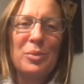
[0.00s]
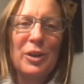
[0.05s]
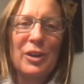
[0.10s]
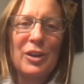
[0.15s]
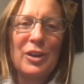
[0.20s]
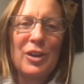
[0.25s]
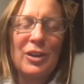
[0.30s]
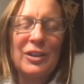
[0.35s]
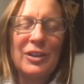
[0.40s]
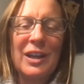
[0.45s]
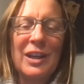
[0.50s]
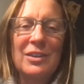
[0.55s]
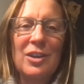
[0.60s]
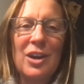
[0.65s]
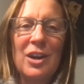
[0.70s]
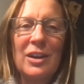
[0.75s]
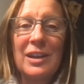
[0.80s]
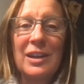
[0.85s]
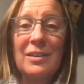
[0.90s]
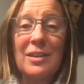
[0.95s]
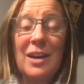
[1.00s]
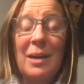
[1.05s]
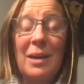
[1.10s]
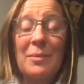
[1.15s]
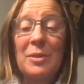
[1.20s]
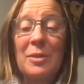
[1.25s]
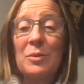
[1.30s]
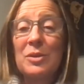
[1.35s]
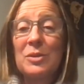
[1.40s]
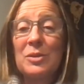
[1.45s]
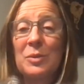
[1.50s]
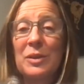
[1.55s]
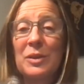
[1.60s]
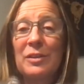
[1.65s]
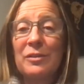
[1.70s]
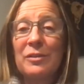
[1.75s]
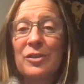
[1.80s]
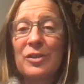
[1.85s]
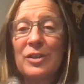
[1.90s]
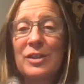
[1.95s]
book called Unlocking Lyme that was one of
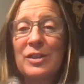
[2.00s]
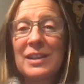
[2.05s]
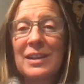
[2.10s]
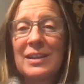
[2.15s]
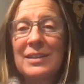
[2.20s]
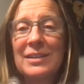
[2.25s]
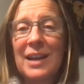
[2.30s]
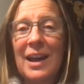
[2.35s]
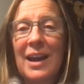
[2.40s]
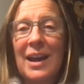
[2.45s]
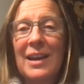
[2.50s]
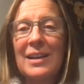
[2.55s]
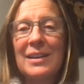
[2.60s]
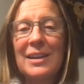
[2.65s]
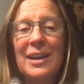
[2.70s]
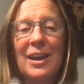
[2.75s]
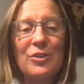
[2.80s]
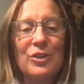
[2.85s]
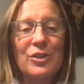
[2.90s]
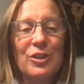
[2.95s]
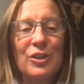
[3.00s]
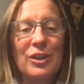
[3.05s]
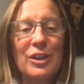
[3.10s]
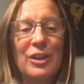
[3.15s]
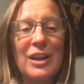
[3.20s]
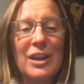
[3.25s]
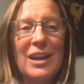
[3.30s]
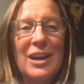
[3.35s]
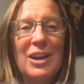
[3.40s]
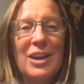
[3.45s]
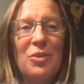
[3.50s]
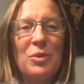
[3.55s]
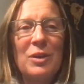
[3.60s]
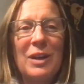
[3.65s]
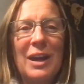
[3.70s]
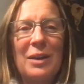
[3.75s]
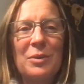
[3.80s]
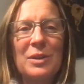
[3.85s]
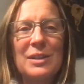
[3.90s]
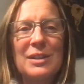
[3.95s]
the first things I encountered when
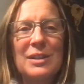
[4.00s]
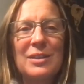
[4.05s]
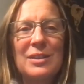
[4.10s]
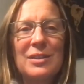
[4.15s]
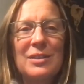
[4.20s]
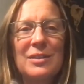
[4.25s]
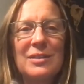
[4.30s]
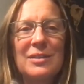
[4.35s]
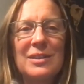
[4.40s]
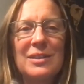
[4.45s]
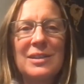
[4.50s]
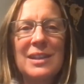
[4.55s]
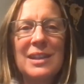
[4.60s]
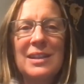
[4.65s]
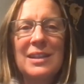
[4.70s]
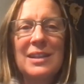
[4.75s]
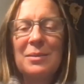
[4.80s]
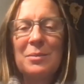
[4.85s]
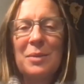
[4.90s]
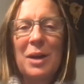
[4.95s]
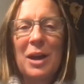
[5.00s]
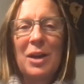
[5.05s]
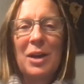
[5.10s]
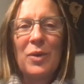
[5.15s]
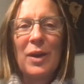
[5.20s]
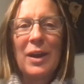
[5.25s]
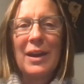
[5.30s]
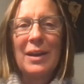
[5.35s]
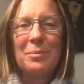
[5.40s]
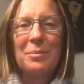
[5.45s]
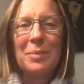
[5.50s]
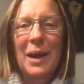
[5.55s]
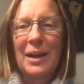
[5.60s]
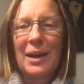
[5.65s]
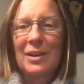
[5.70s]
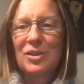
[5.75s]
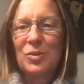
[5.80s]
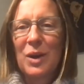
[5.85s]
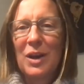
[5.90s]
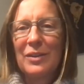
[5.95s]
I was seeking my way
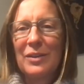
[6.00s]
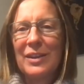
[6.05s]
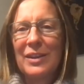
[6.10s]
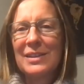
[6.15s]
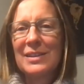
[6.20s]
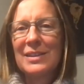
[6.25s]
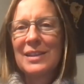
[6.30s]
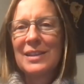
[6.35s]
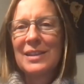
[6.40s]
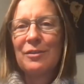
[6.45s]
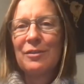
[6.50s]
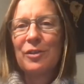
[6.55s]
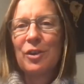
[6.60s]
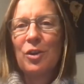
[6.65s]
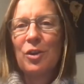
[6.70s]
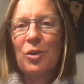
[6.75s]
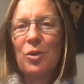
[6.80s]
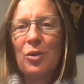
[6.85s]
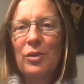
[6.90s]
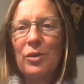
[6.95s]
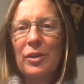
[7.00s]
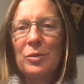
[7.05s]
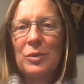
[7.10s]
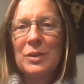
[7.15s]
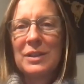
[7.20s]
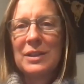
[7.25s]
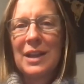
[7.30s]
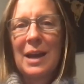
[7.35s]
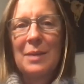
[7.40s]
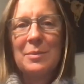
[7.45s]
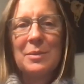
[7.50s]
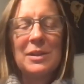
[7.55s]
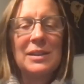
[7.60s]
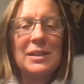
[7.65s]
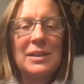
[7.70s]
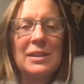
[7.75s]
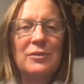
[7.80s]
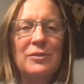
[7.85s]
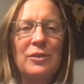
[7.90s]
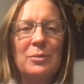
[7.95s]
back to wellness out of the hole that was Lyme
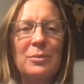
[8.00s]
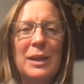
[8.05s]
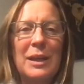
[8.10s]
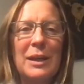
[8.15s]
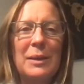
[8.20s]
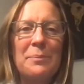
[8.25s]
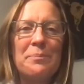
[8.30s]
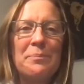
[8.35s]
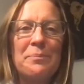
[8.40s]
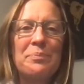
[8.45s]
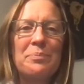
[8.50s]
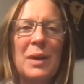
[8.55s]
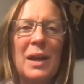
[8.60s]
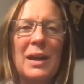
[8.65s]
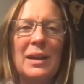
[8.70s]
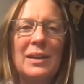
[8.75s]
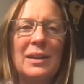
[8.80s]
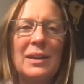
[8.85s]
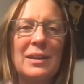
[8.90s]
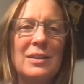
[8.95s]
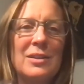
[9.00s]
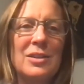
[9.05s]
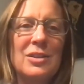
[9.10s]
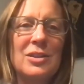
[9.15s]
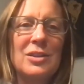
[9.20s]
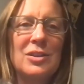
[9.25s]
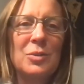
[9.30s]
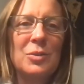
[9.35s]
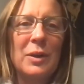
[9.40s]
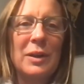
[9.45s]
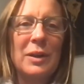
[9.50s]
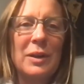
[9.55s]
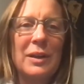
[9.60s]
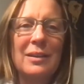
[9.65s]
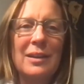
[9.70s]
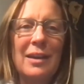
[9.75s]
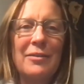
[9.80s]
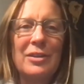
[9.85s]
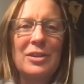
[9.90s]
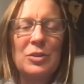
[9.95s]
disease for me back in
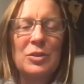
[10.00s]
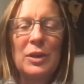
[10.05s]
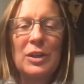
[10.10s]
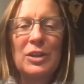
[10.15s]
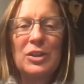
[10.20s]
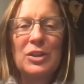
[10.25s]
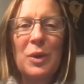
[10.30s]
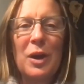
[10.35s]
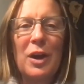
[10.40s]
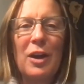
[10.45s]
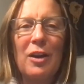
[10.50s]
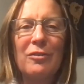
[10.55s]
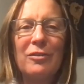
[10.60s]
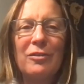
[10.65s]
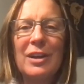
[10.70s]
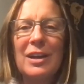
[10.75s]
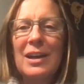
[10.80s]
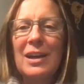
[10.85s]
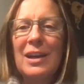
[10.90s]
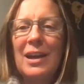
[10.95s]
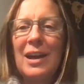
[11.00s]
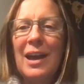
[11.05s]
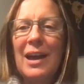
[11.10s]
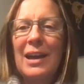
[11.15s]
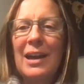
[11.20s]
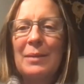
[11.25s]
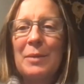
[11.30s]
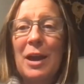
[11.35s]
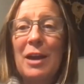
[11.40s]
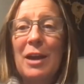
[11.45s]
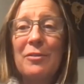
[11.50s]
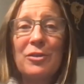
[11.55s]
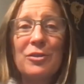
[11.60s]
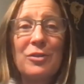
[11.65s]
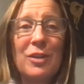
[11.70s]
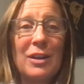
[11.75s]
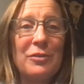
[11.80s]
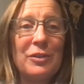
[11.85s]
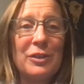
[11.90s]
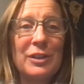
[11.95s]
2011, 2012. And I'm ever
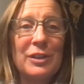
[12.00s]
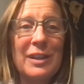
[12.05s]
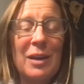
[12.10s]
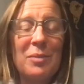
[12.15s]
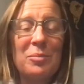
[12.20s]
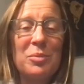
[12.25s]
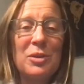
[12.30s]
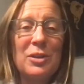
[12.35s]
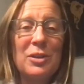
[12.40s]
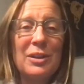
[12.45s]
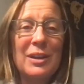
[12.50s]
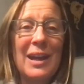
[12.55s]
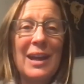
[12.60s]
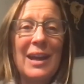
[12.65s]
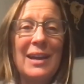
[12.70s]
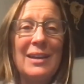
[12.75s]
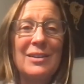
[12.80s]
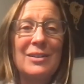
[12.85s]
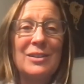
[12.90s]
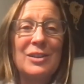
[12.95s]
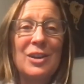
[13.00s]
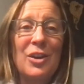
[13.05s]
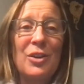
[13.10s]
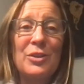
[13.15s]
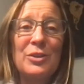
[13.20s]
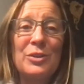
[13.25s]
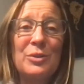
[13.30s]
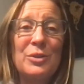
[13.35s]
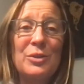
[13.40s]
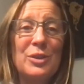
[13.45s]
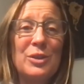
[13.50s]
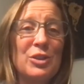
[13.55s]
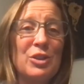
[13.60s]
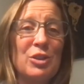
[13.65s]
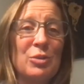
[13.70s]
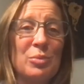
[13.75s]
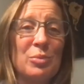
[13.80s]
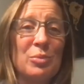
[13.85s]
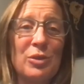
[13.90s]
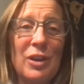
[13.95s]
grateful to that book and also just
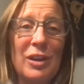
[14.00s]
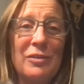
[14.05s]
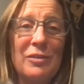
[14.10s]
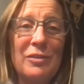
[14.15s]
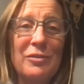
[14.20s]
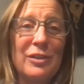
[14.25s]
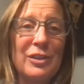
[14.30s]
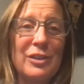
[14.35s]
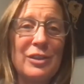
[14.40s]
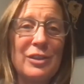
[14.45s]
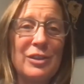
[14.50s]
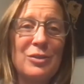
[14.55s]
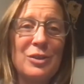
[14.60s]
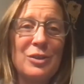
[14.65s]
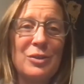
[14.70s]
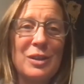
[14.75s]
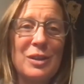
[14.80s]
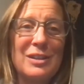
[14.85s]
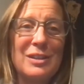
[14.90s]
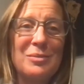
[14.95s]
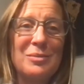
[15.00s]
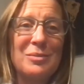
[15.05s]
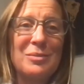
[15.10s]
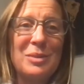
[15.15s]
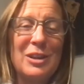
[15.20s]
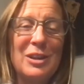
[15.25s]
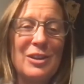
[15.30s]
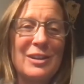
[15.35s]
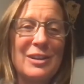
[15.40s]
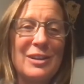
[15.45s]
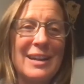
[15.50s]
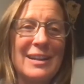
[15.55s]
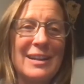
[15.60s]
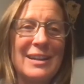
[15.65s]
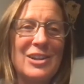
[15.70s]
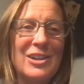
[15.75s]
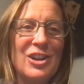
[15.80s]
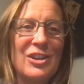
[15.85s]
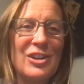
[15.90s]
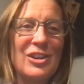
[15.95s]
super grateful that you agreed to be here tonight
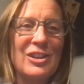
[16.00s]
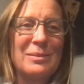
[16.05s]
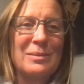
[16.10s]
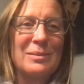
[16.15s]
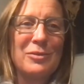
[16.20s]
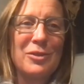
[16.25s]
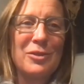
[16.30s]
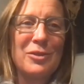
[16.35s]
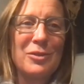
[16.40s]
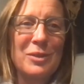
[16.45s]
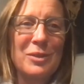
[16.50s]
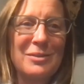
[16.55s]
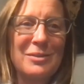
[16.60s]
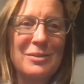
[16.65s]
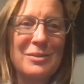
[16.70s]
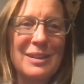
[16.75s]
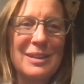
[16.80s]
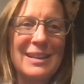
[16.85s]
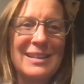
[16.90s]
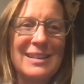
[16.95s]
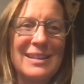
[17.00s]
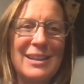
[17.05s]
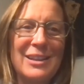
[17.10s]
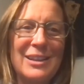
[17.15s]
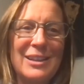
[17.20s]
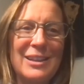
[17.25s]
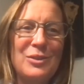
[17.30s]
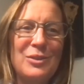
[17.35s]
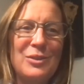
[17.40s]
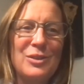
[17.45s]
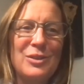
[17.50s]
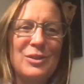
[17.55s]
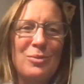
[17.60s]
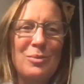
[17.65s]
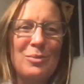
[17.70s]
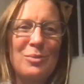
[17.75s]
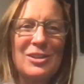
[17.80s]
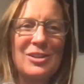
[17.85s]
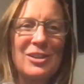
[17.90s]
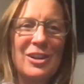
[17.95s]
and share some of your wisdom with us. Thank you so
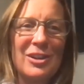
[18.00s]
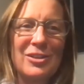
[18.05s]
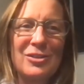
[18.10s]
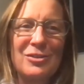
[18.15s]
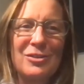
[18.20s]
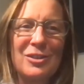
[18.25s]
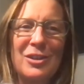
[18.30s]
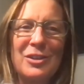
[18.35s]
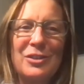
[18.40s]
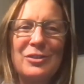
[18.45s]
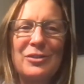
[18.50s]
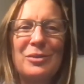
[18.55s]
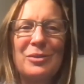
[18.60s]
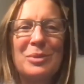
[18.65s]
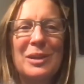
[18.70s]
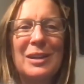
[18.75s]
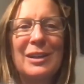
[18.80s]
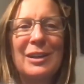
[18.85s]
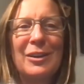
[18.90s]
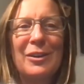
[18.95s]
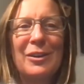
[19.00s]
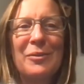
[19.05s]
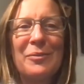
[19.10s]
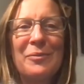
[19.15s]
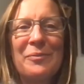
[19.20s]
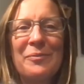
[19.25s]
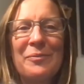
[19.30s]
much, Dr. Rawls, for being oh, here. Oh,